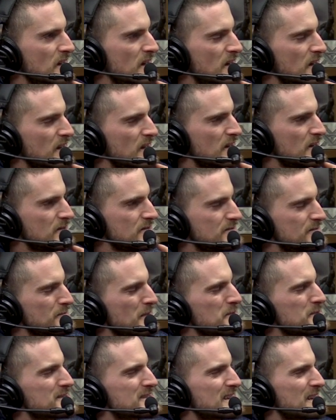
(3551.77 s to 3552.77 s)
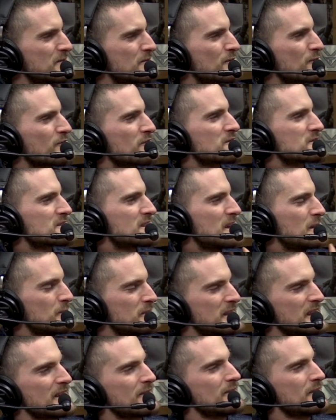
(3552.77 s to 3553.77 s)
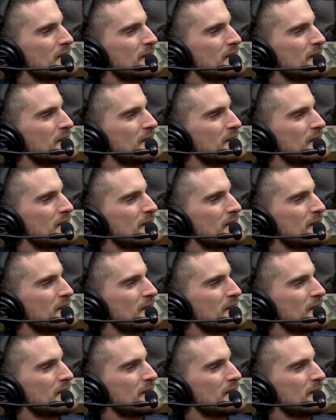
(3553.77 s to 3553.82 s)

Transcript: Uh, maybe it's not even the first gun, but they,